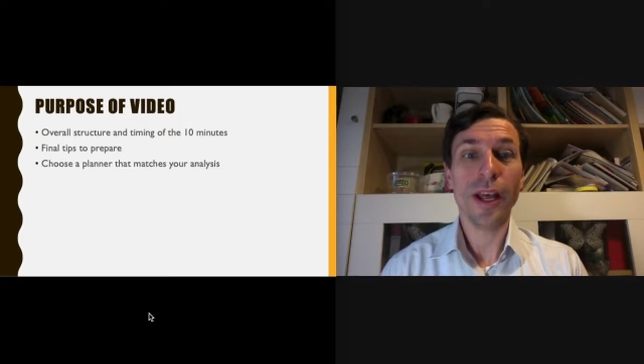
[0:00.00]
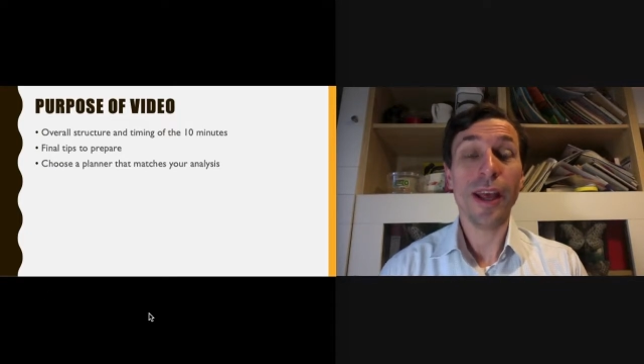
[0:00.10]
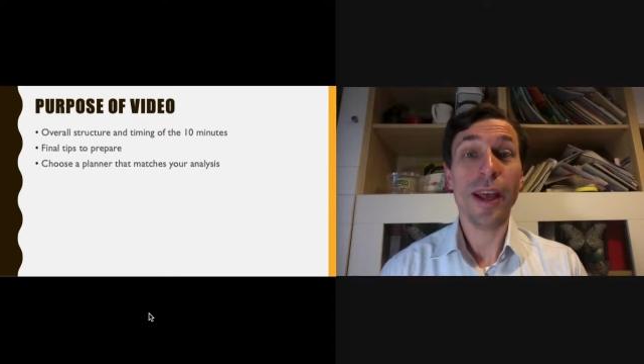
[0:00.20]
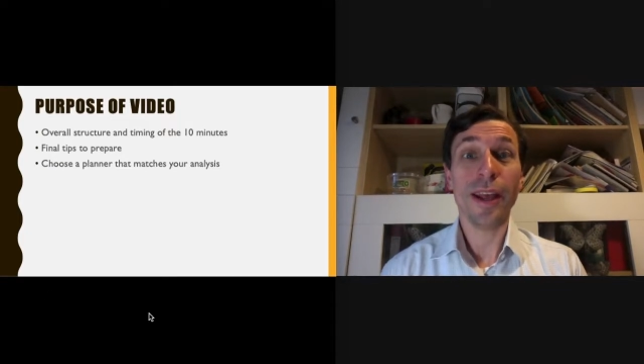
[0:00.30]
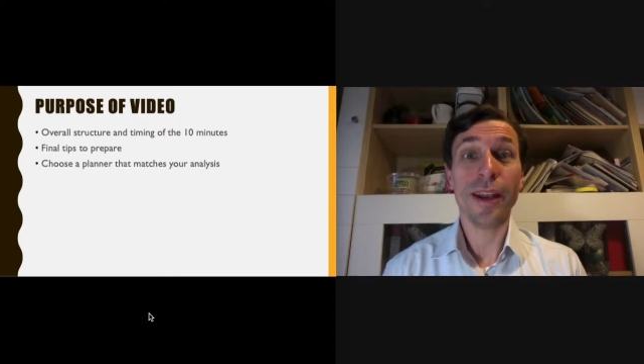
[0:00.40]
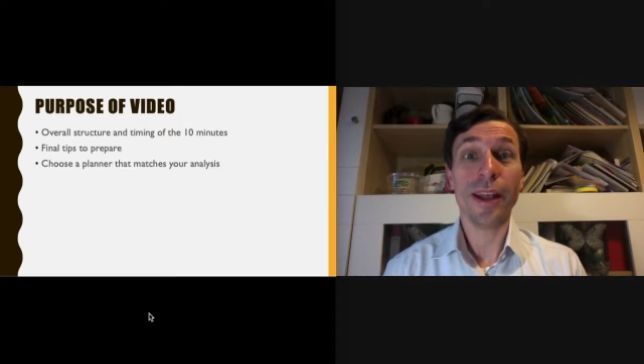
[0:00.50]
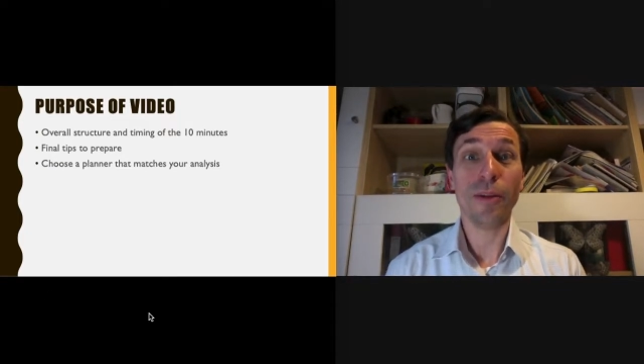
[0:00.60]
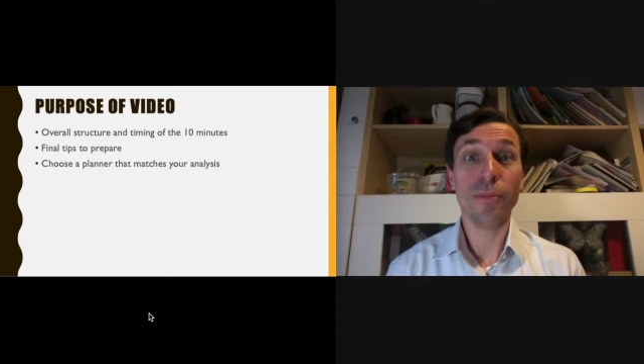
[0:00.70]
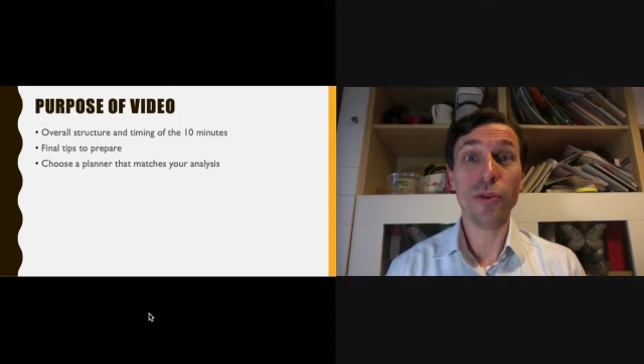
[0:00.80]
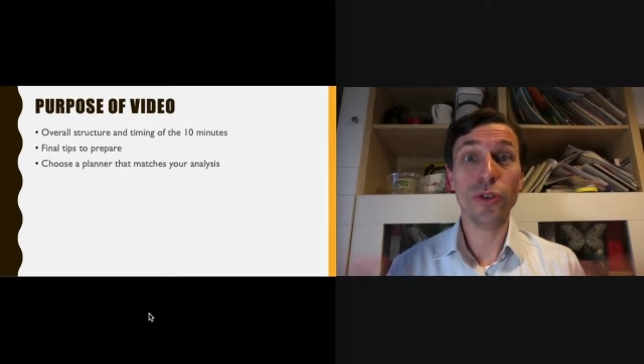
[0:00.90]
and
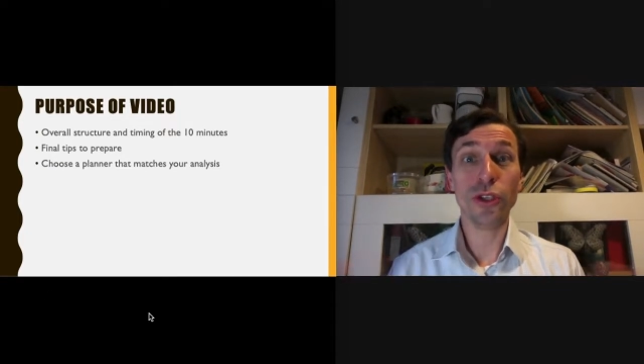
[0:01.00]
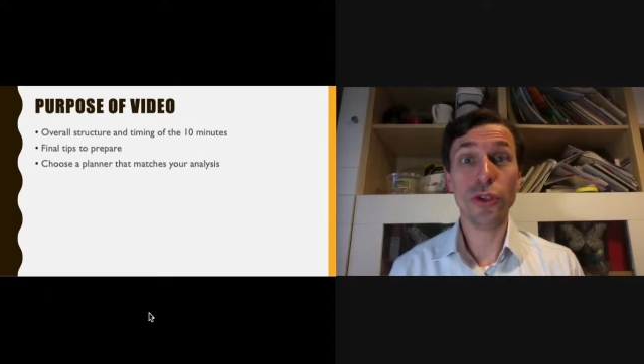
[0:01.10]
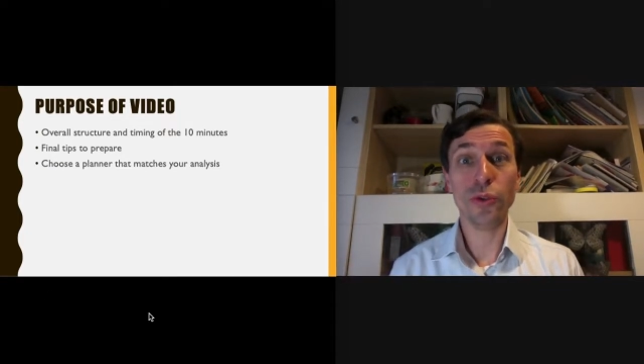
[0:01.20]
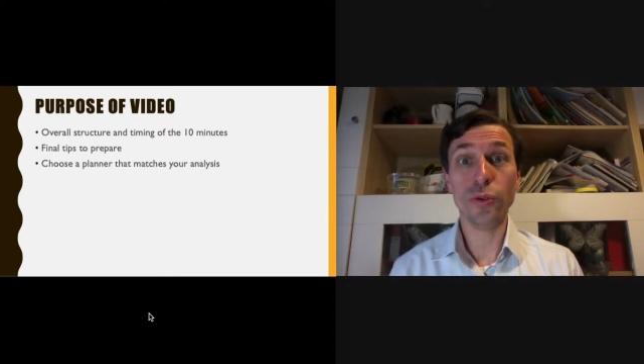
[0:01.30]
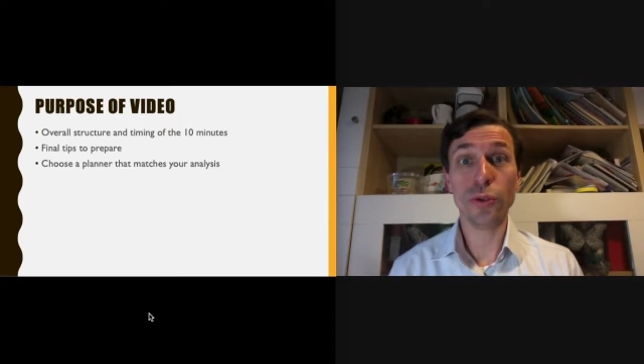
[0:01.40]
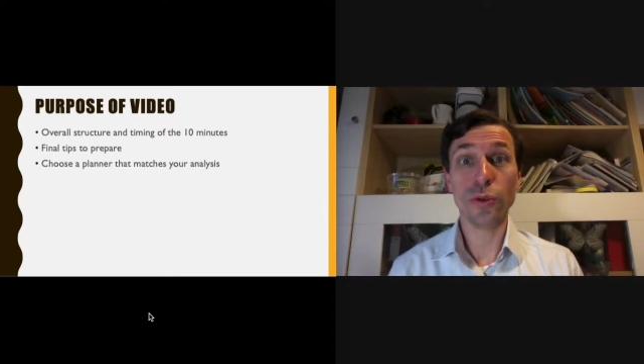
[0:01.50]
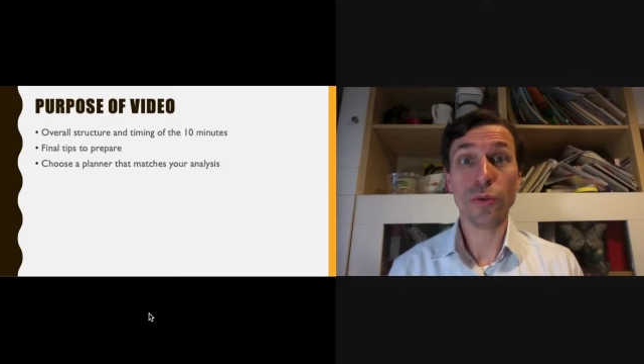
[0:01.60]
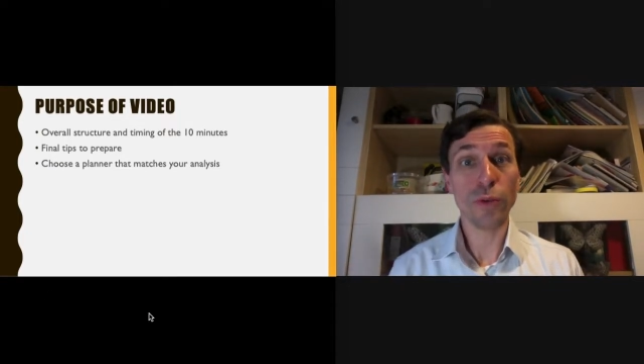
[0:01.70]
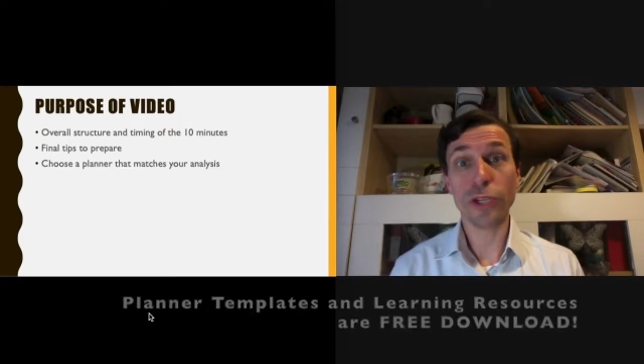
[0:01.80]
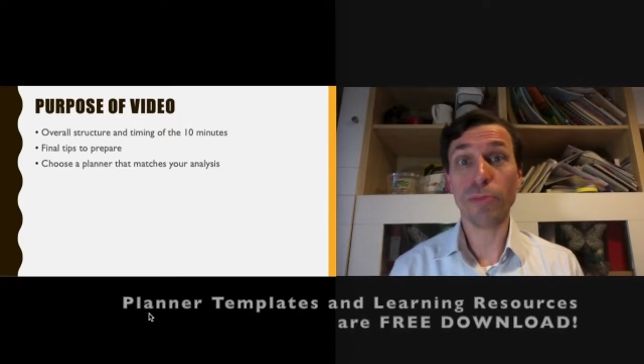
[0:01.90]
help you choose
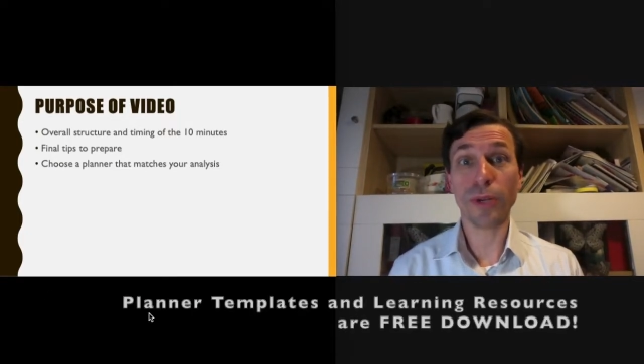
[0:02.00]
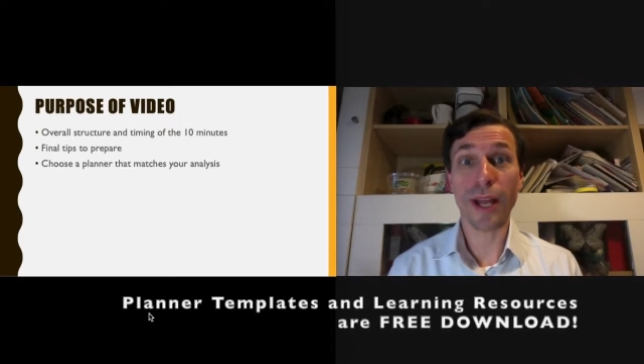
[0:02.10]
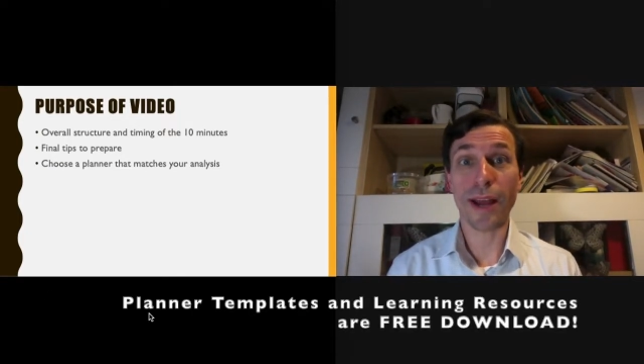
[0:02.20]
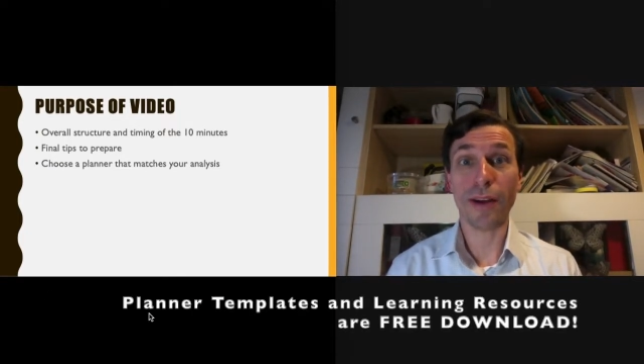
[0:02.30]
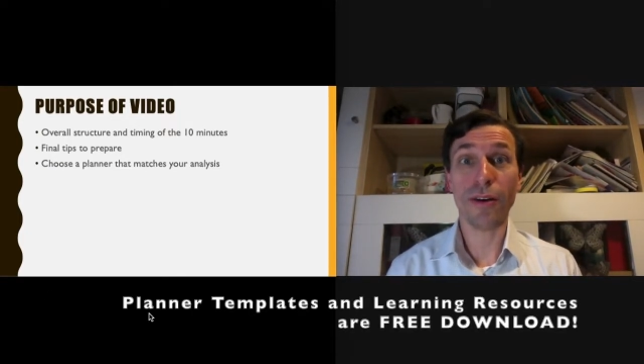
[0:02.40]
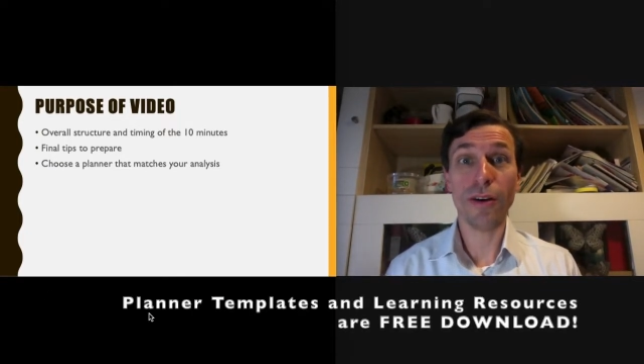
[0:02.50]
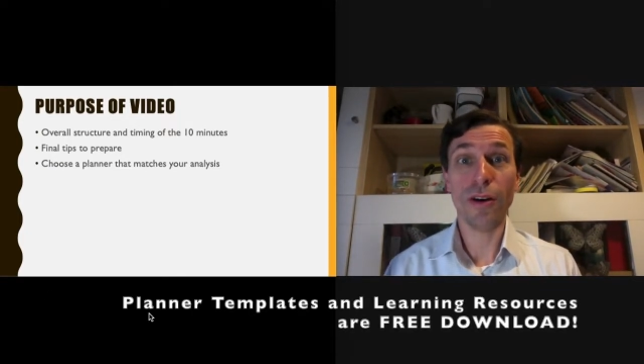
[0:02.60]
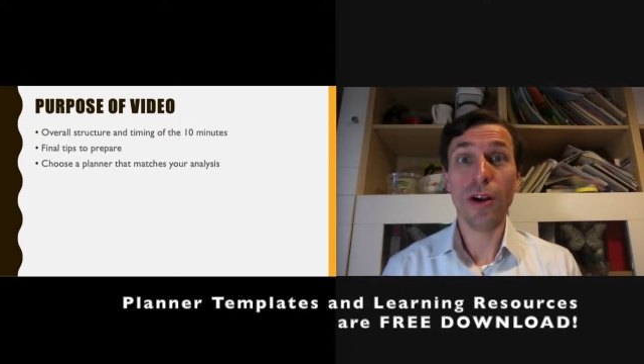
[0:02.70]
which planner